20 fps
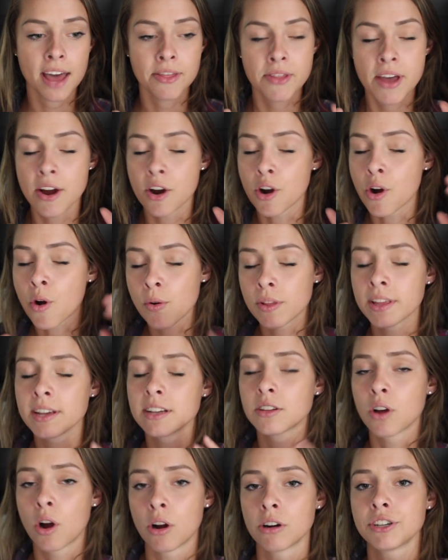and they are only
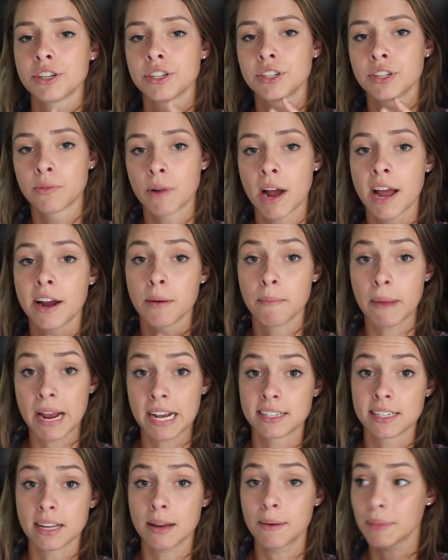as harsh as the rider
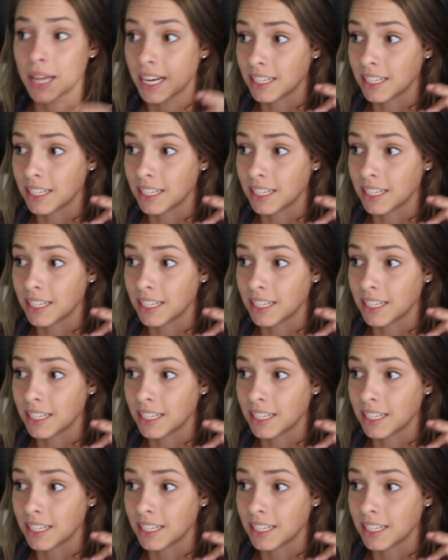makes them.